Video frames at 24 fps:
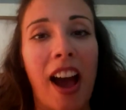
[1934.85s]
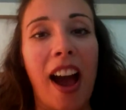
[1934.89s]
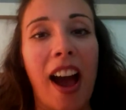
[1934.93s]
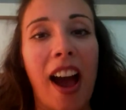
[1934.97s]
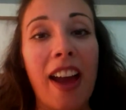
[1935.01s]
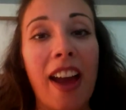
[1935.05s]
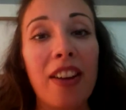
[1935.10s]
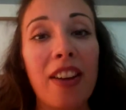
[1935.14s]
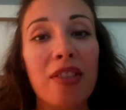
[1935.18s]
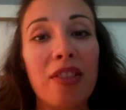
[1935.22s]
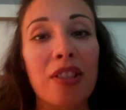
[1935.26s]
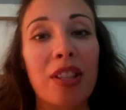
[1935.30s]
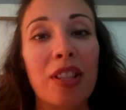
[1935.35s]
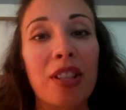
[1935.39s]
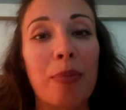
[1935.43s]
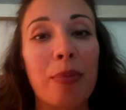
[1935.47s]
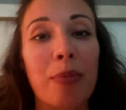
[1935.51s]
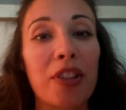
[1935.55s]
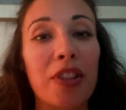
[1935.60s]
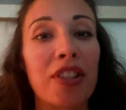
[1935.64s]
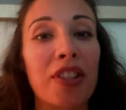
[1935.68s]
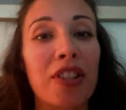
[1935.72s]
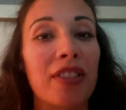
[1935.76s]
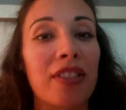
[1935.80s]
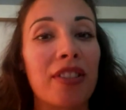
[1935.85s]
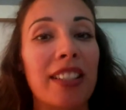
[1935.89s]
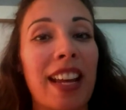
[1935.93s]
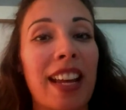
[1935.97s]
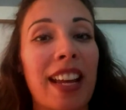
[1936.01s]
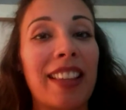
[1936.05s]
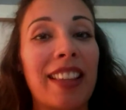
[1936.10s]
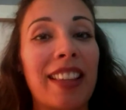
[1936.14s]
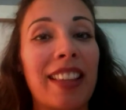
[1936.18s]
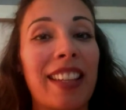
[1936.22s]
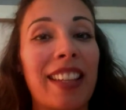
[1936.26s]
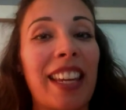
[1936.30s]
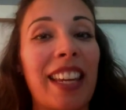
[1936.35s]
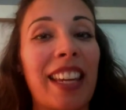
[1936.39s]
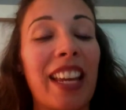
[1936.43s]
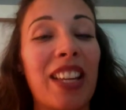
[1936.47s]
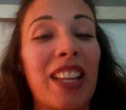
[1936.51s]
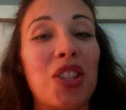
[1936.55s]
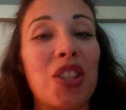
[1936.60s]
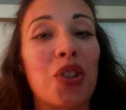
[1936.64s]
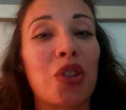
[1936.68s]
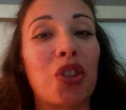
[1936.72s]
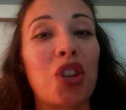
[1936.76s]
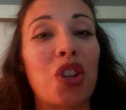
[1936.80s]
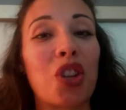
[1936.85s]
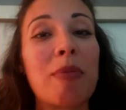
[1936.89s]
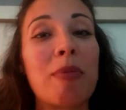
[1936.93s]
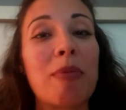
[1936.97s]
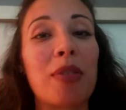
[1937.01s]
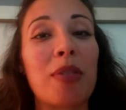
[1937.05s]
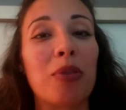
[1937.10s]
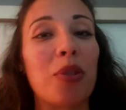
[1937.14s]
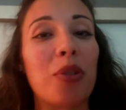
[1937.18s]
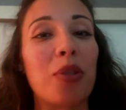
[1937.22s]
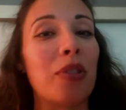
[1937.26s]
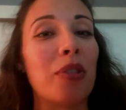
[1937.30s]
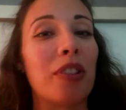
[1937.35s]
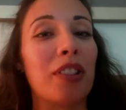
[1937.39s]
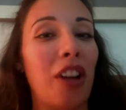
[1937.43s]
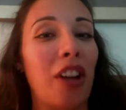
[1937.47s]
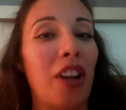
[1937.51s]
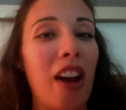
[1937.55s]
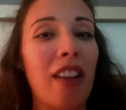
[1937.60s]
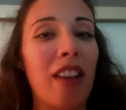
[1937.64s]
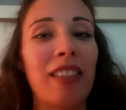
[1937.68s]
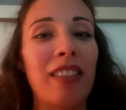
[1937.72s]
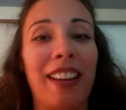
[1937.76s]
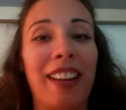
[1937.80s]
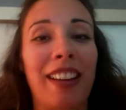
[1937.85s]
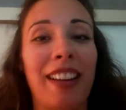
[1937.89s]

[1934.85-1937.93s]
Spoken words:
I used to personally take the kicking and screaming route a lot.